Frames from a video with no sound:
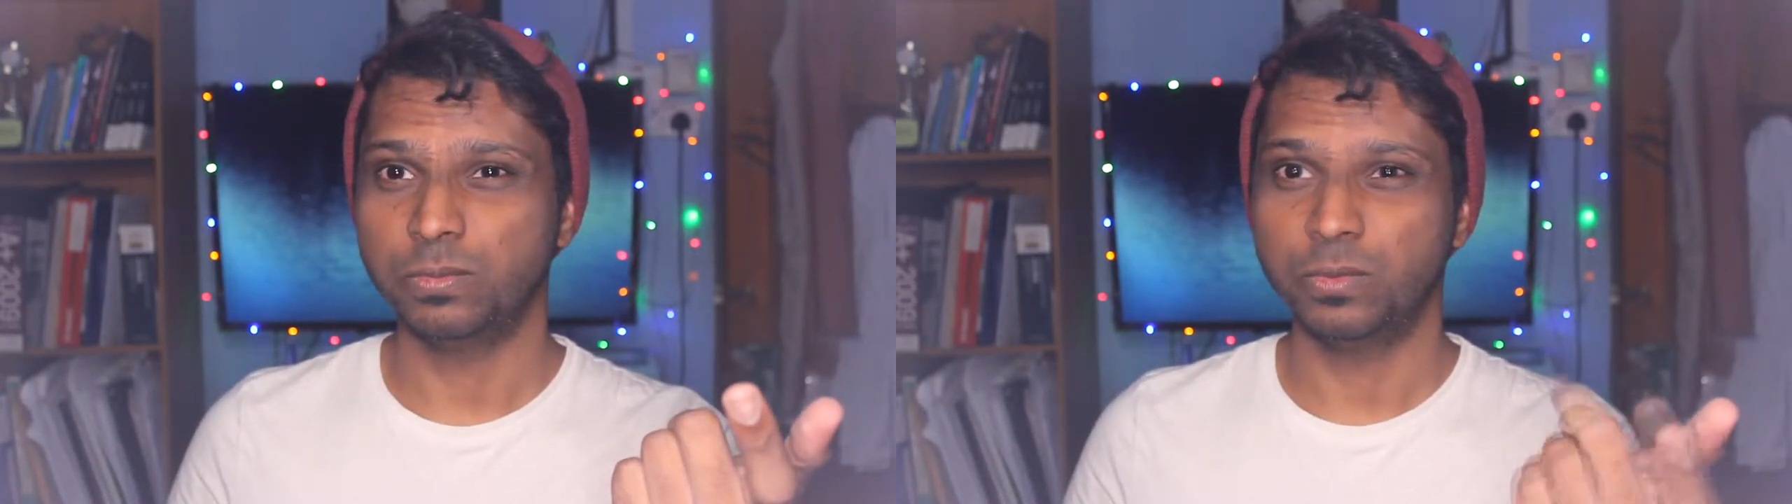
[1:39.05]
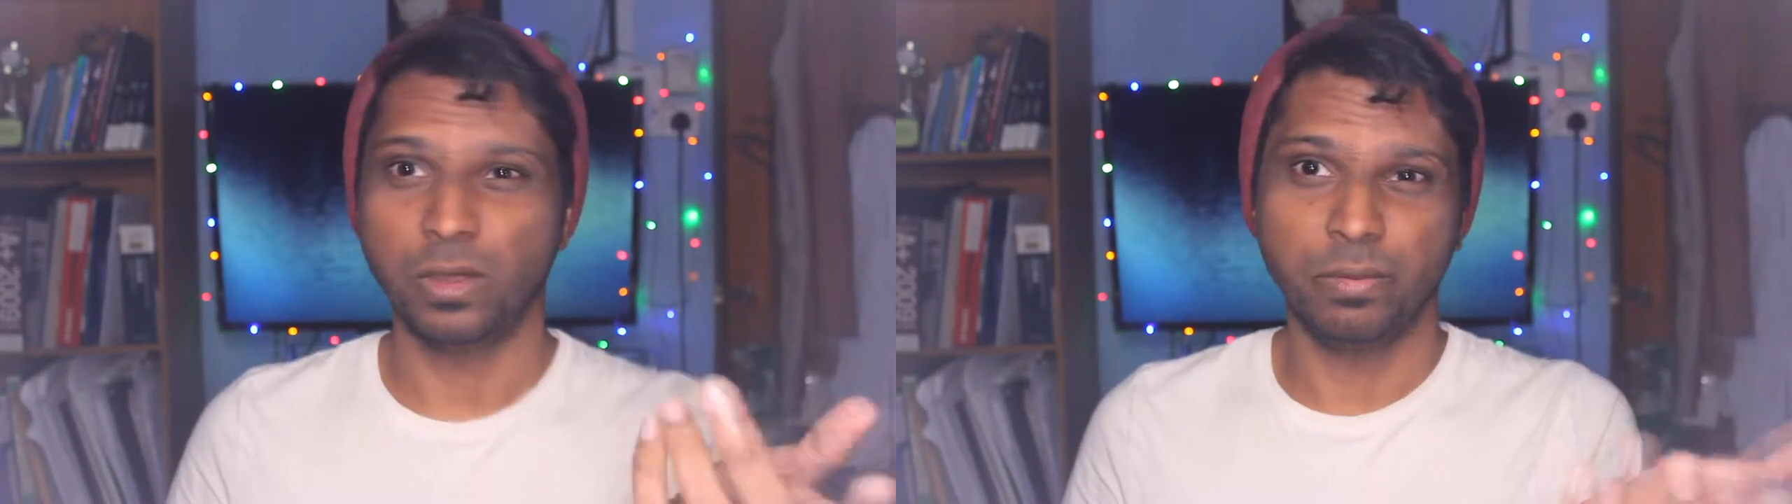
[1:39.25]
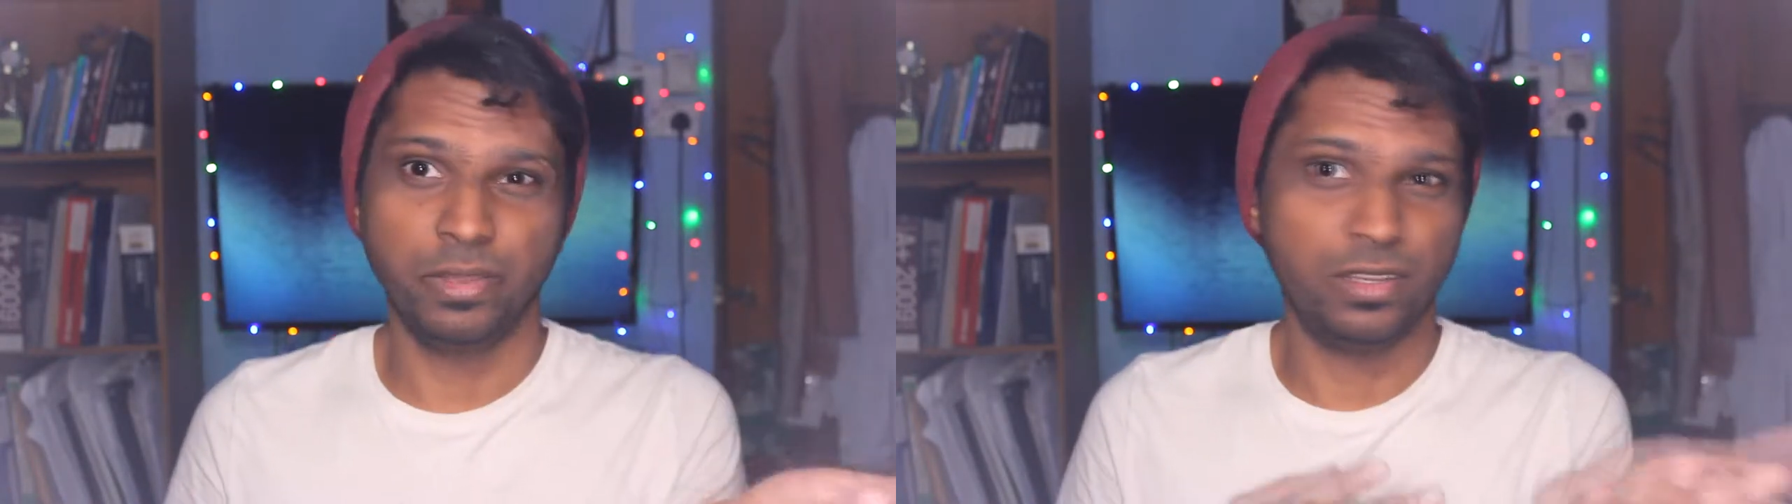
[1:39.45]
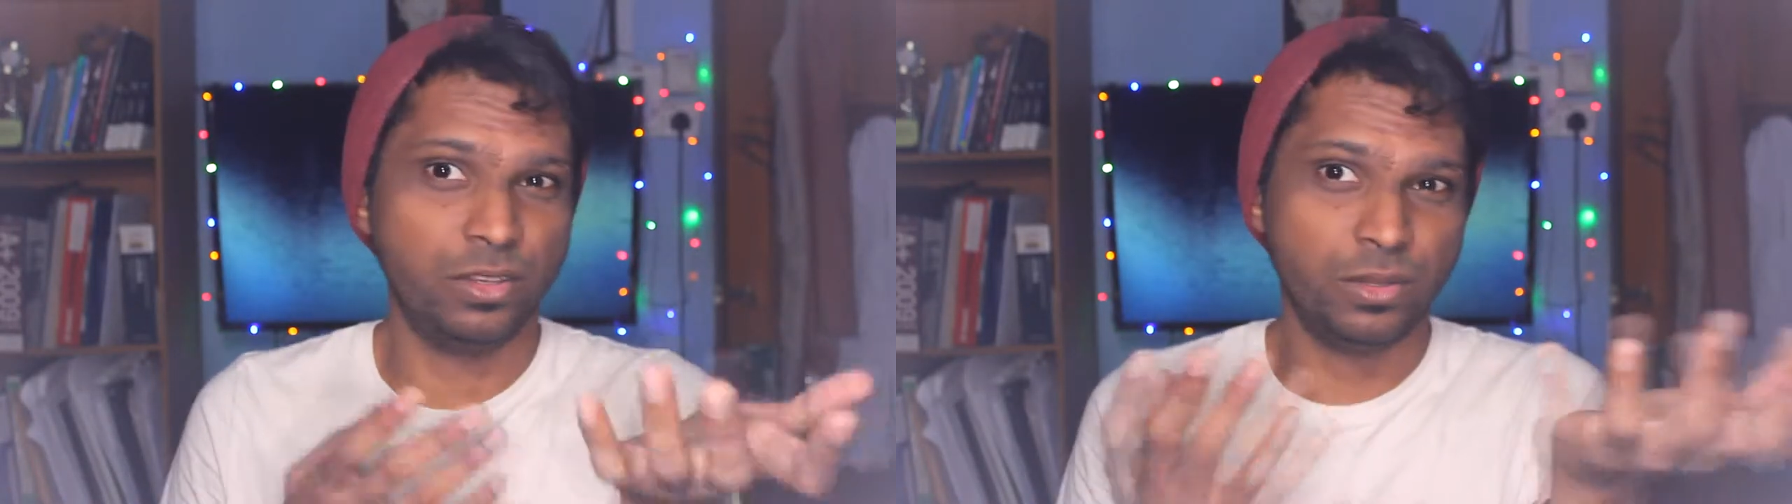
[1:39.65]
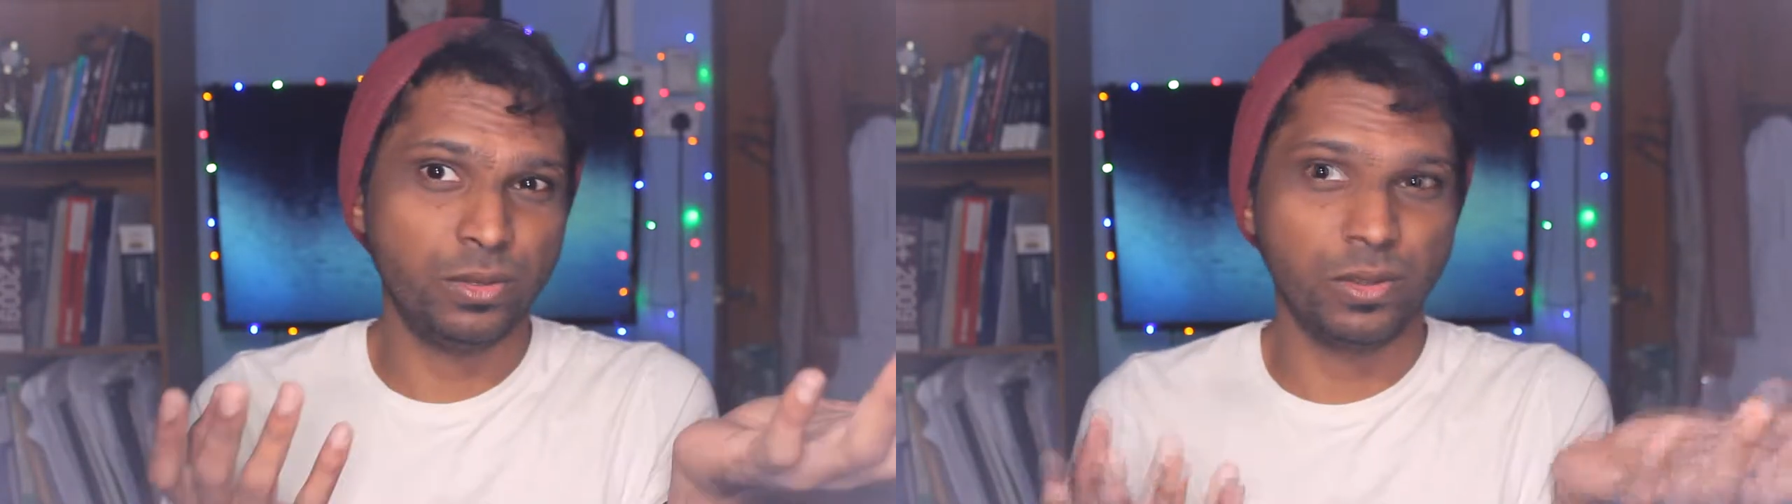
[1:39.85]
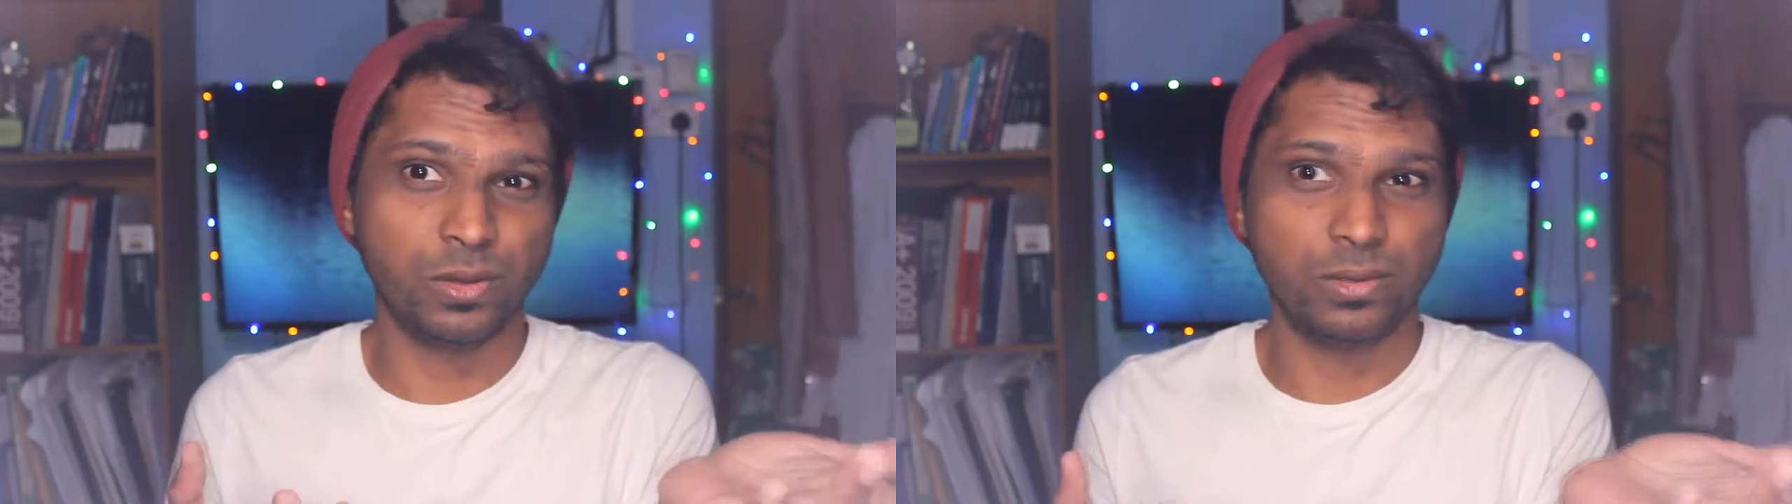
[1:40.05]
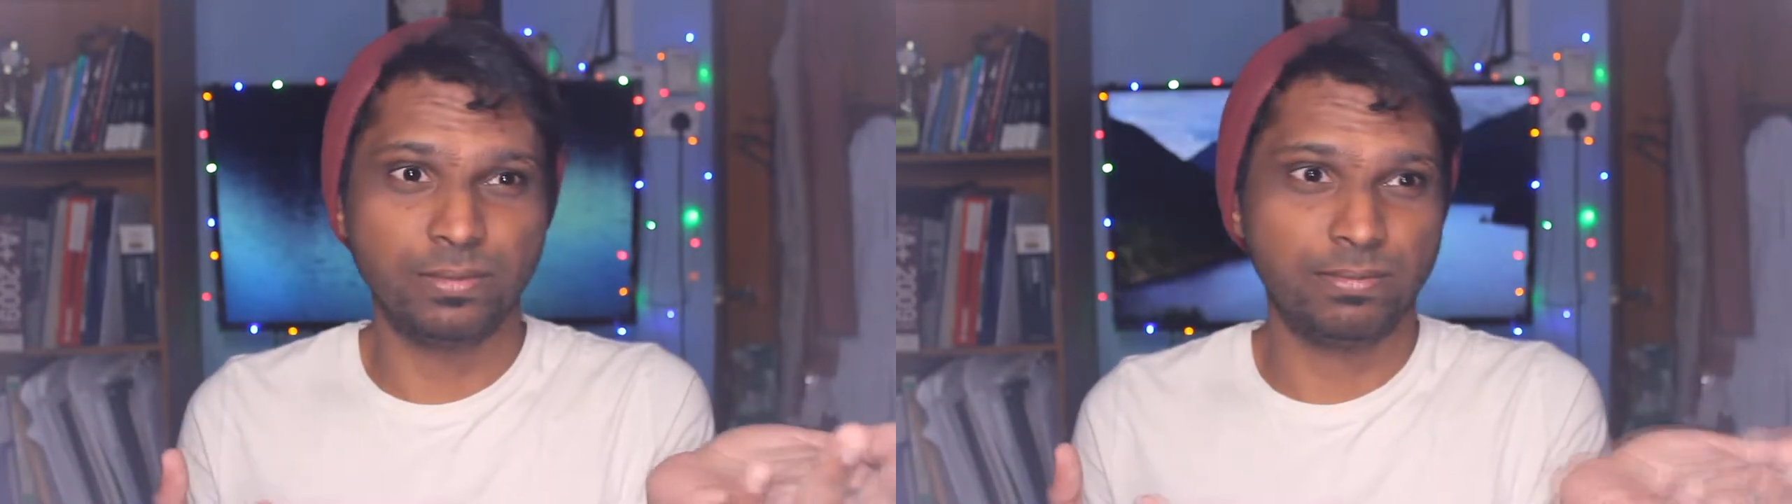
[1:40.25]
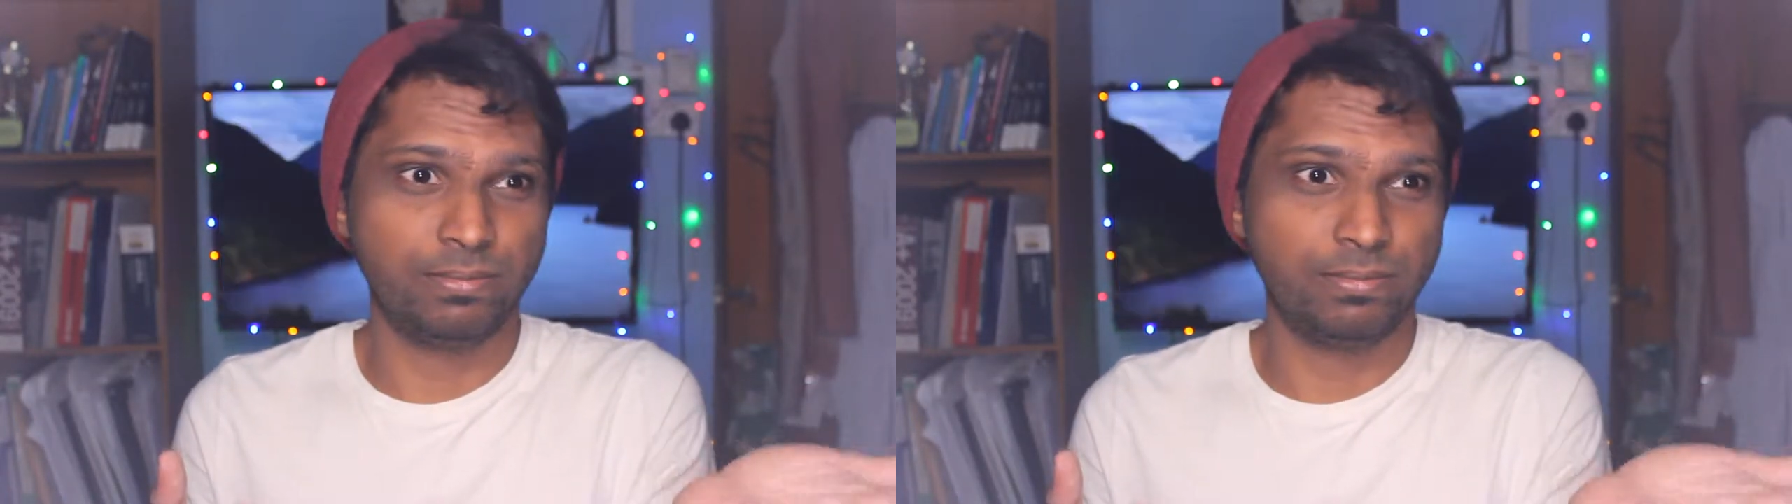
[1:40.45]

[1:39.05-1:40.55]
want me to do, or